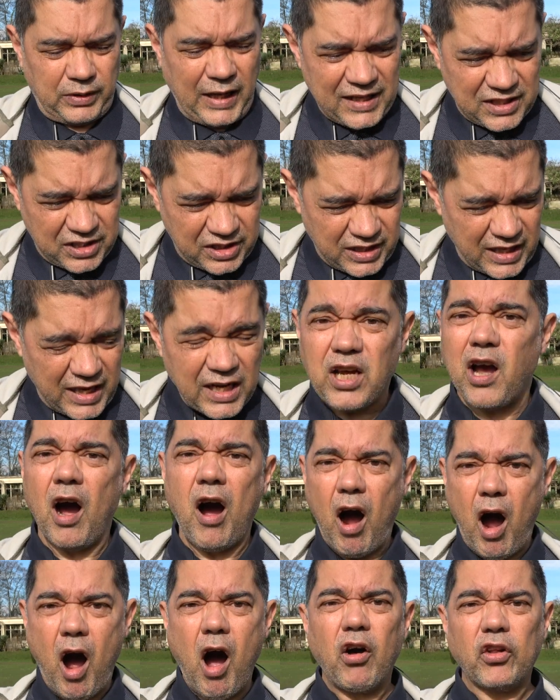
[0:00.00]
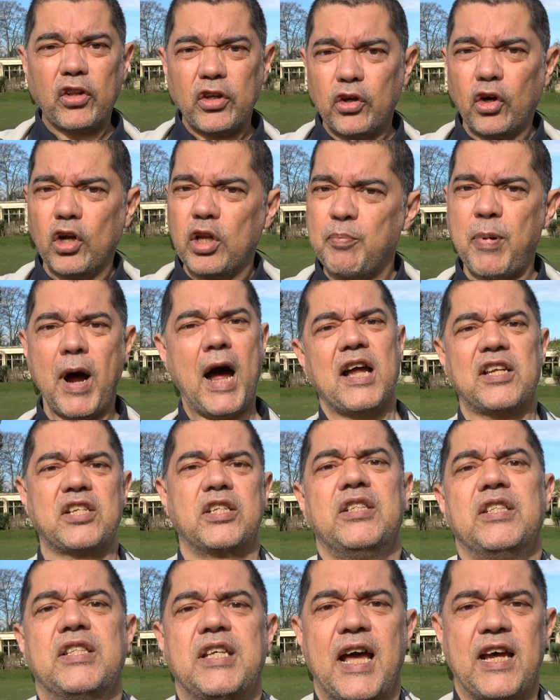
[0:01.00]
that's the cardioid
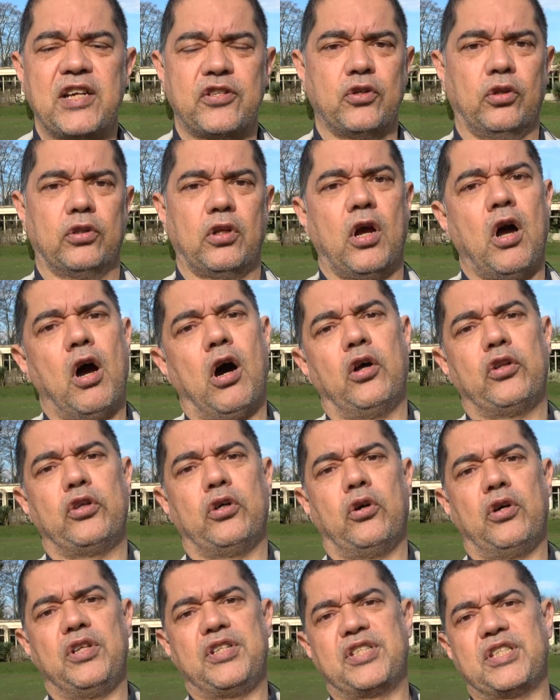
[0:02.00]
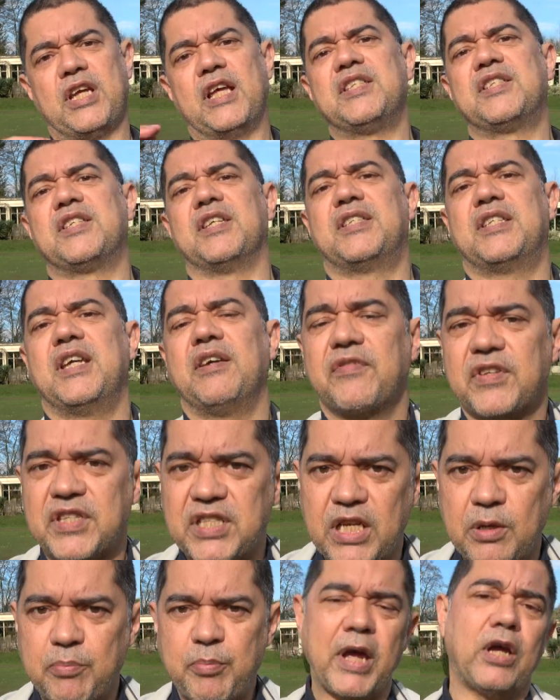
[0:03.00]
pattern test or the cardioid
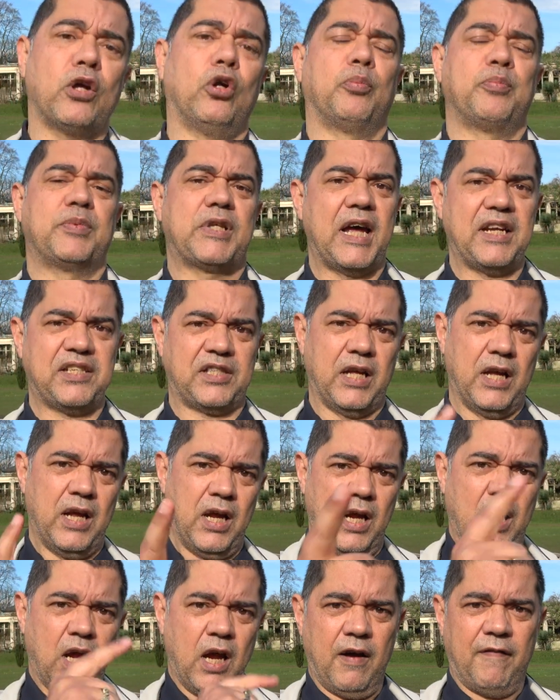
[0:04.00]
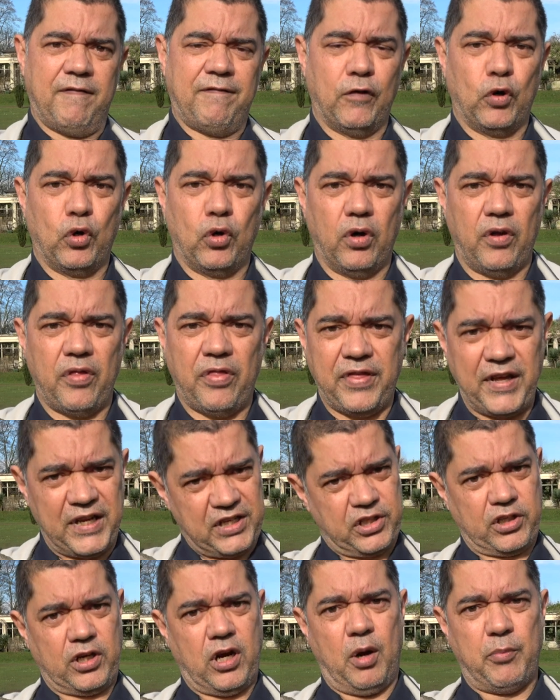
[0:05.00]
sensitivity pickup test for
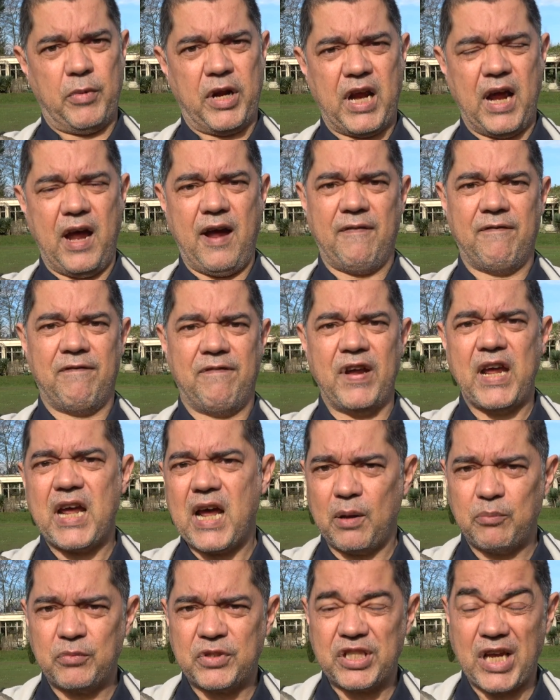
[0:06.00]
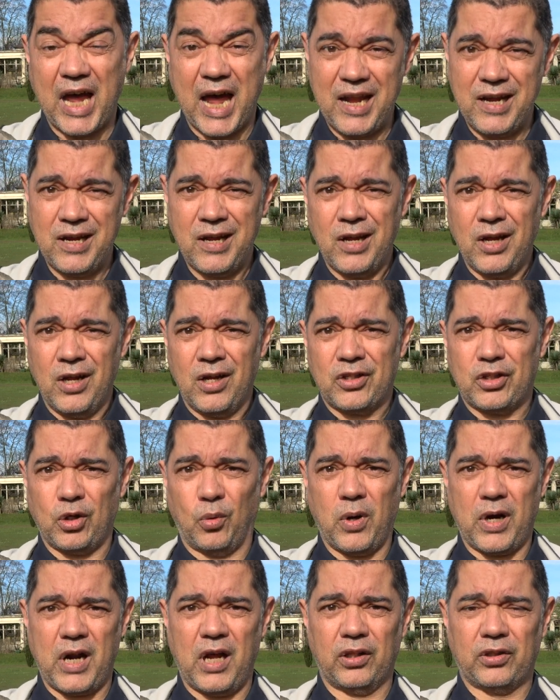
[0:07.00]
this Comica VM10 so
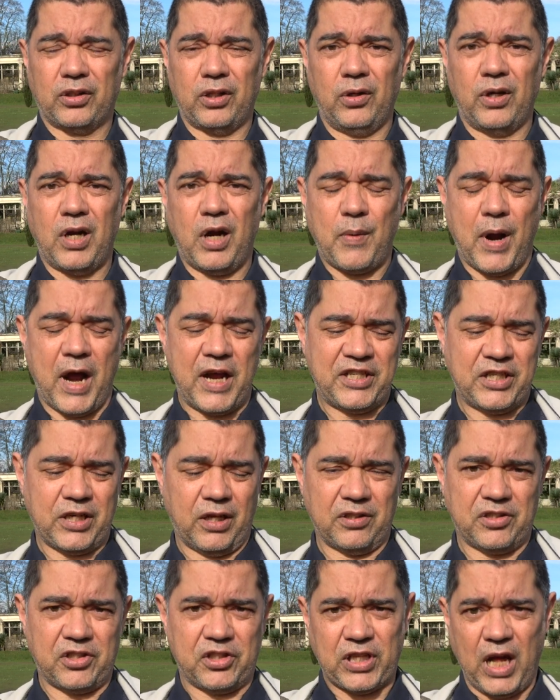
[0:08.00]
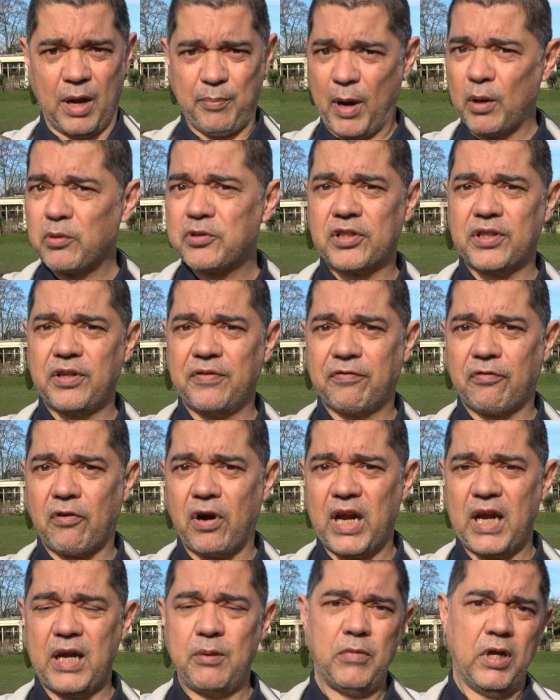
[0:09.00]
what I'll do now I shall step out of the
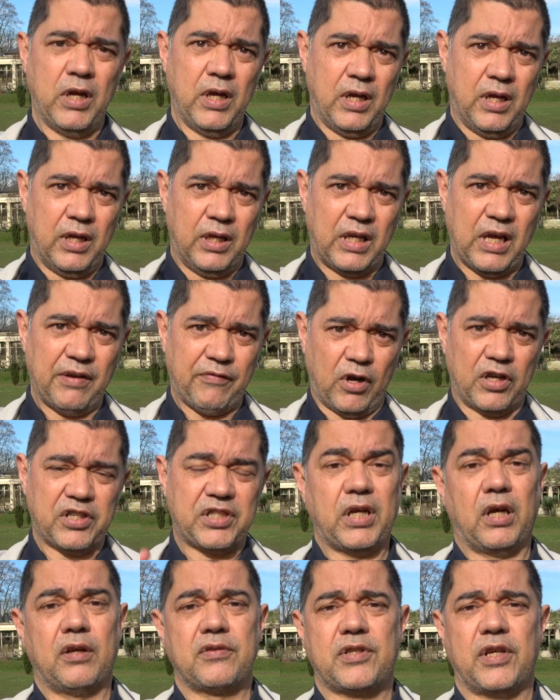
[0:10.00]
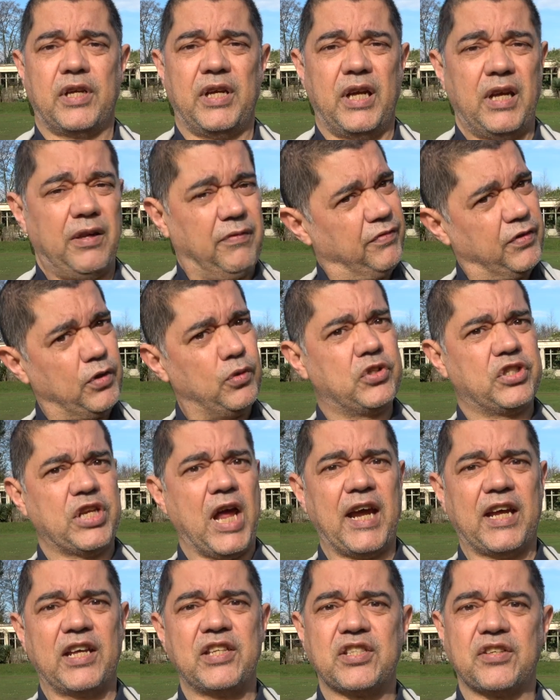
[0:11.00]
frame give ourselves a few
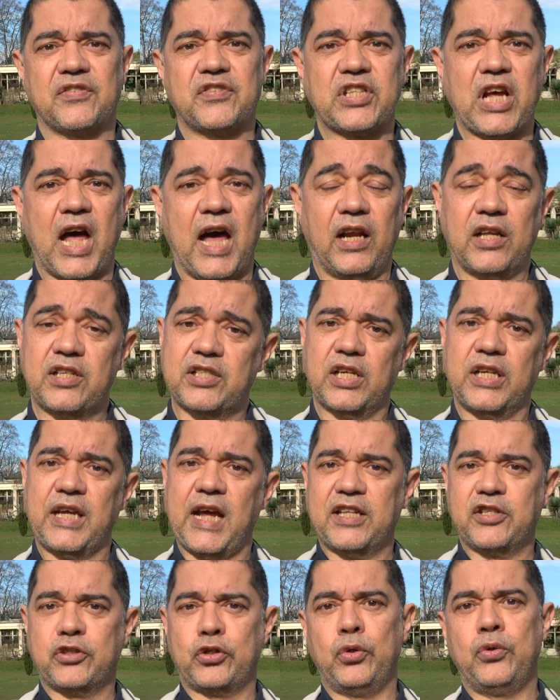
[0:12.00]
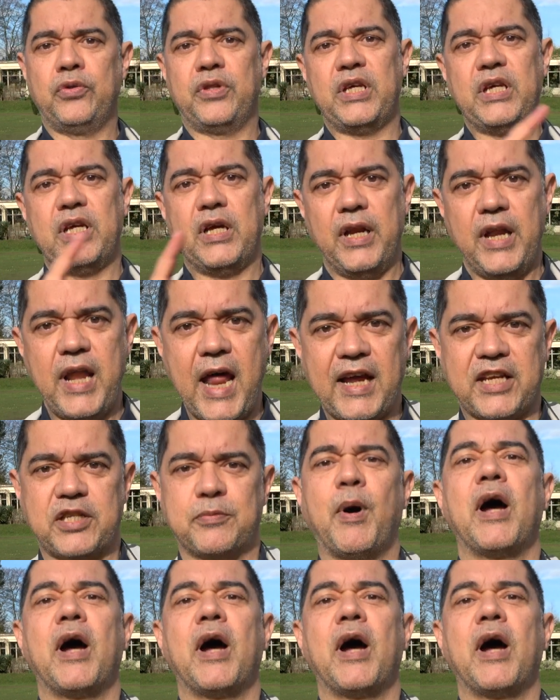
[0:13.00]
seconds of silence and get to the next